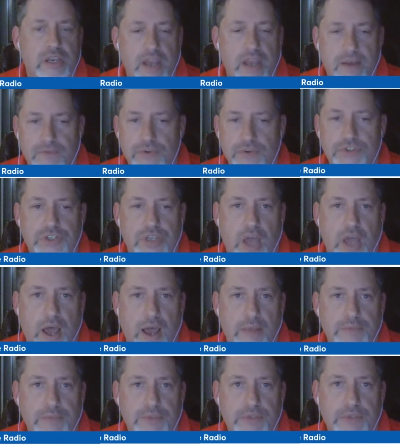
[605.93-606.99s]
never
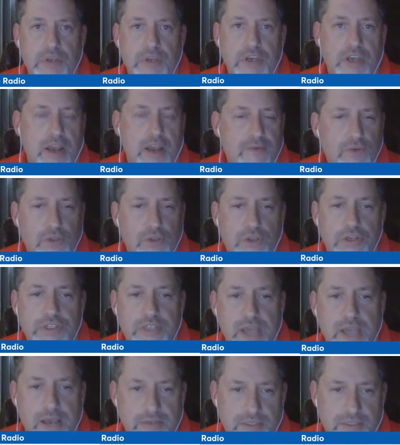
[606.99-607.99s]
stops, never looks